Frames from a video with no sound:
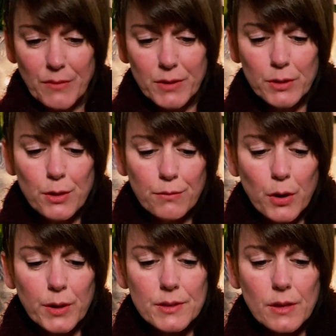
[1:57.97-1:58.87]
Feel you
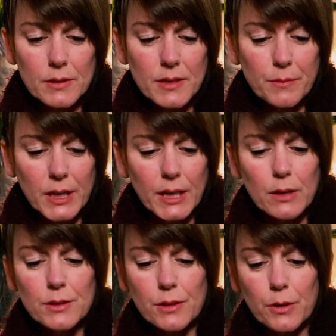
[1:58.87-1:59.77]
focused on something
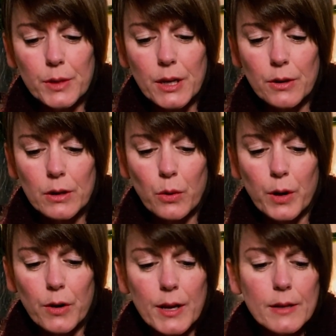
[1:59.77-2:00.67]
else though here,
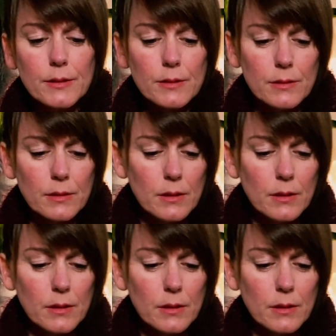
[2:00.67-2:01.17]
Aquarius.